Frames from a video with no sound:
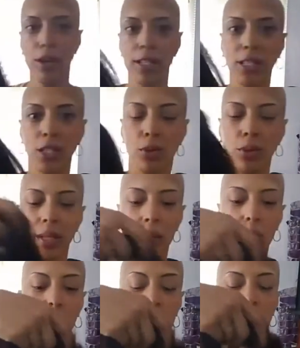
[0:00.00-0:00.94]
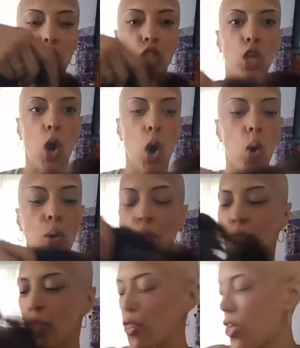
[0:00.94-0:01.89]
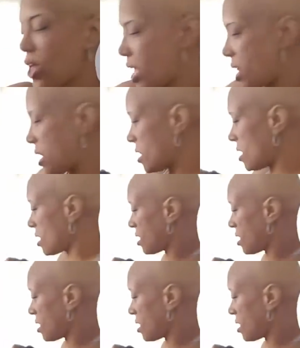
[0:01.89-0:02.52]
Tress unit, was so thin